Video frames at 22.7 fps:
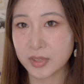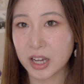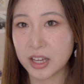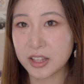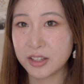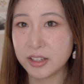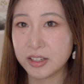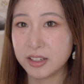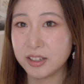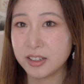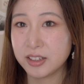I
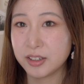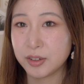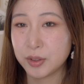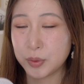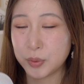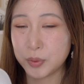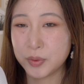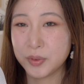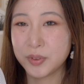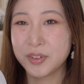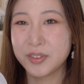think
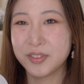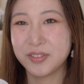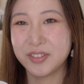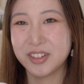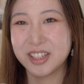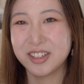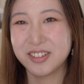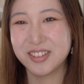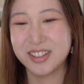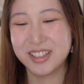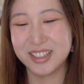
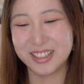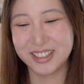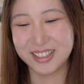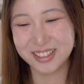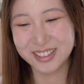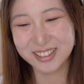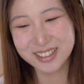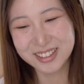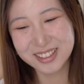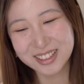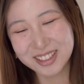one of
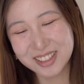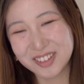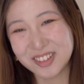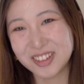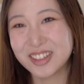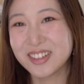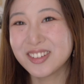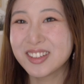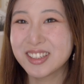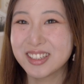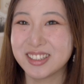
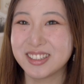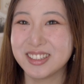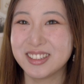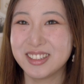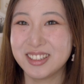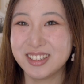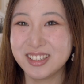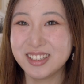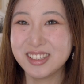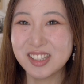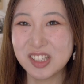the
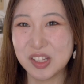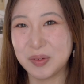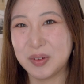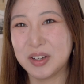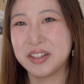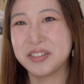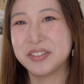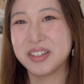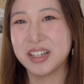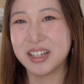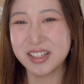good things
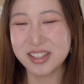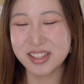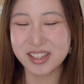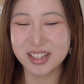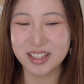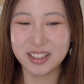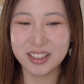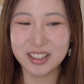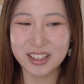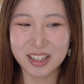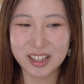about not
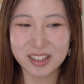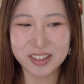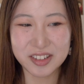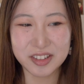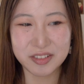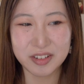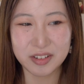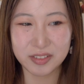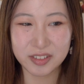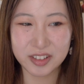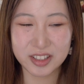selling out
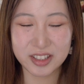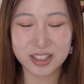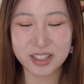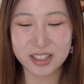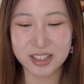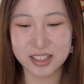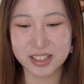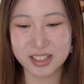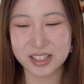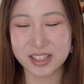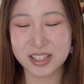of
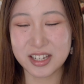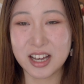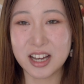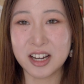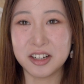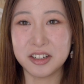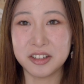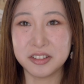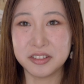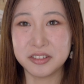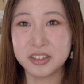everything is
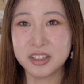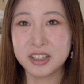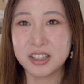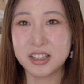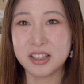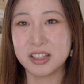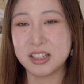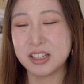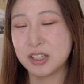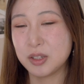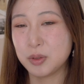now
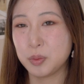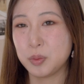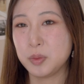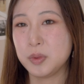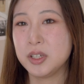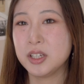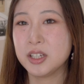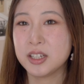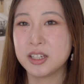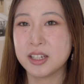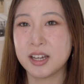this
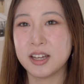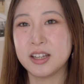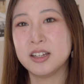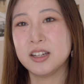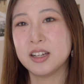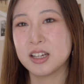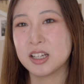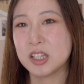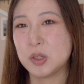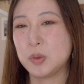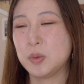week and
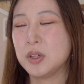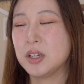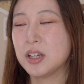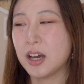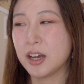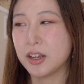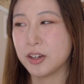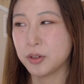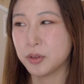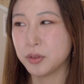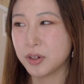next week
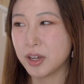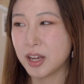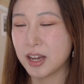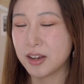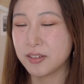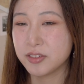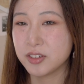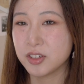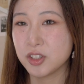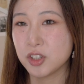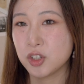I don't
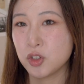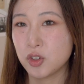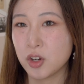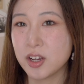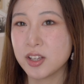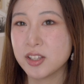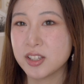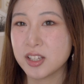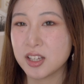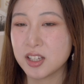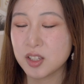have to
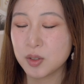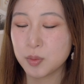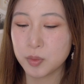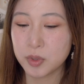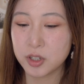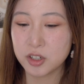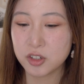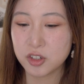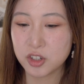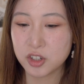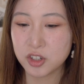stress as
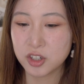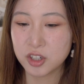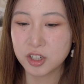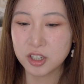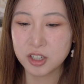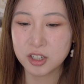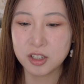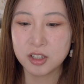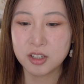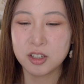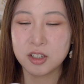much
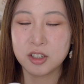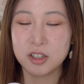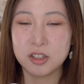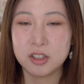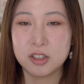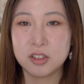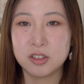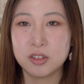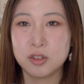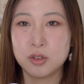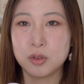
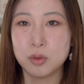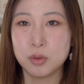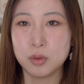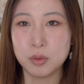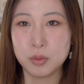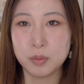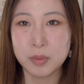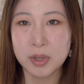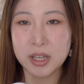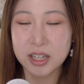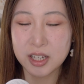
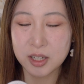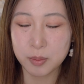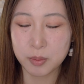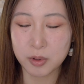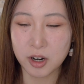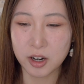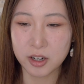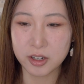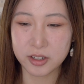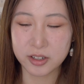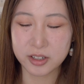to make
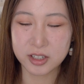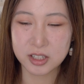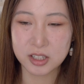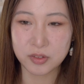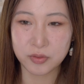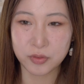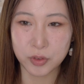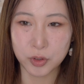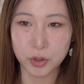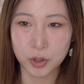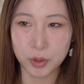products
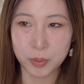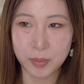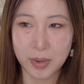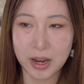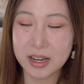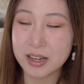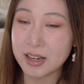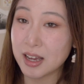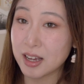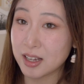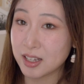for
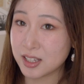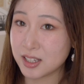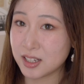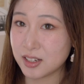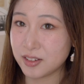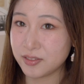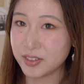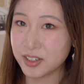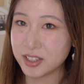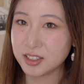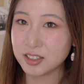my next
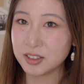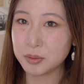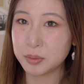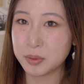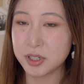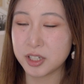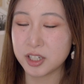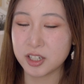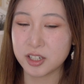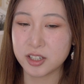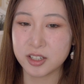event,
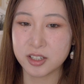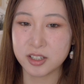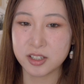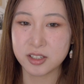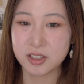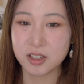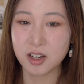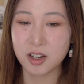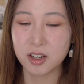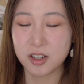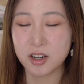which
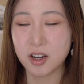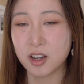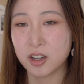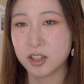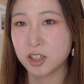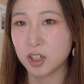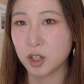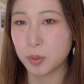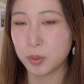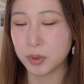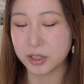is on
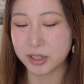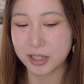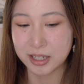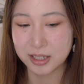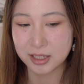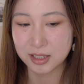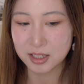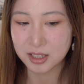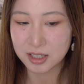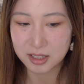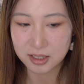October
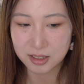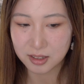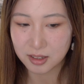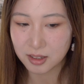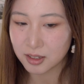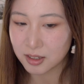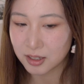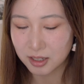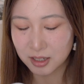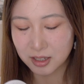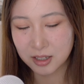
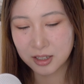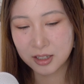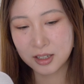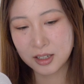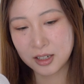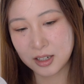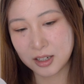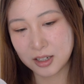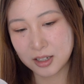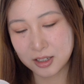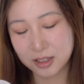19th.
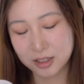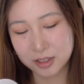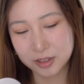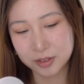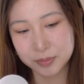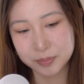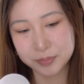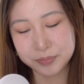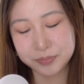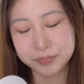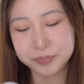
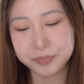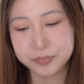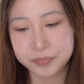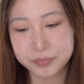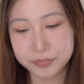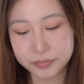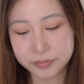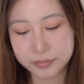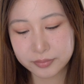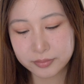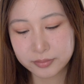
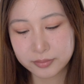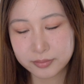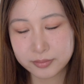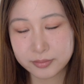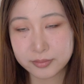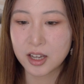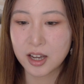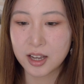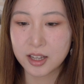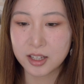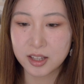
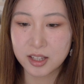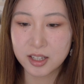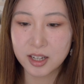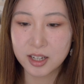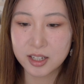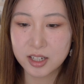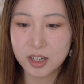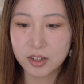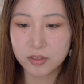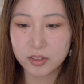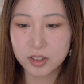I think
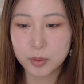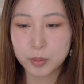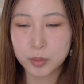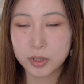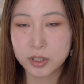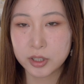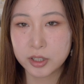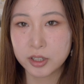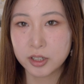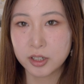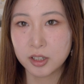I definitely
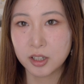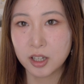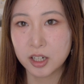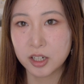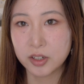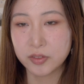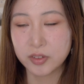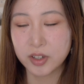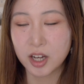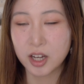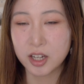put a lot
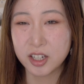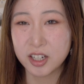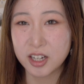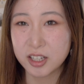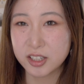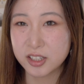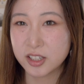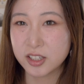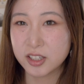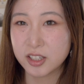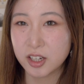of
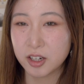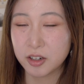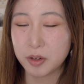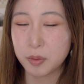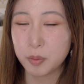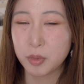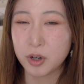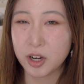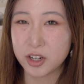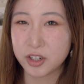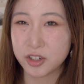unnecessary
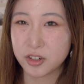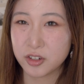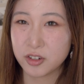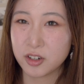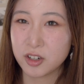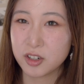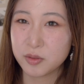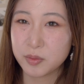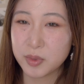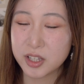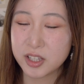pressure
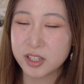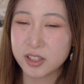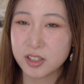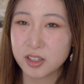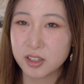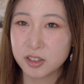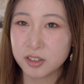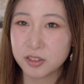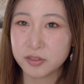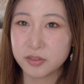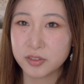on
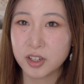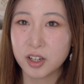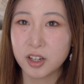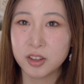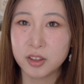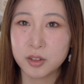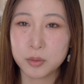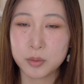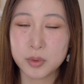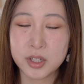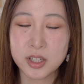myself
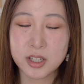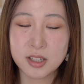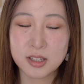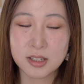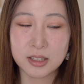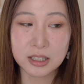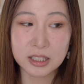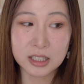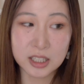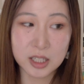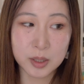on the weeks
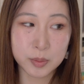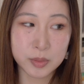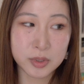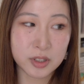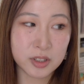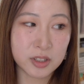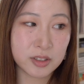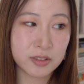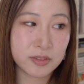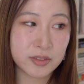leading up to the